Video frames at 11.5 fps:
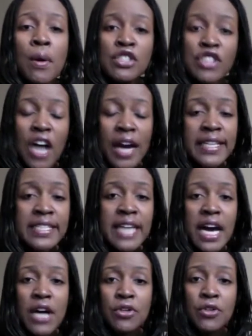jotting
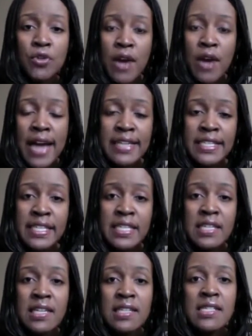down your
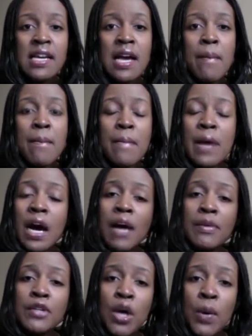ideas,
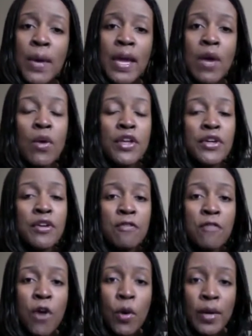knowing what your
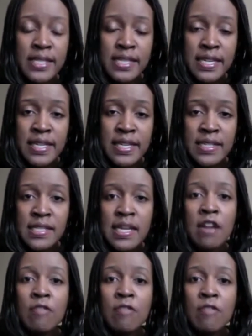focus is.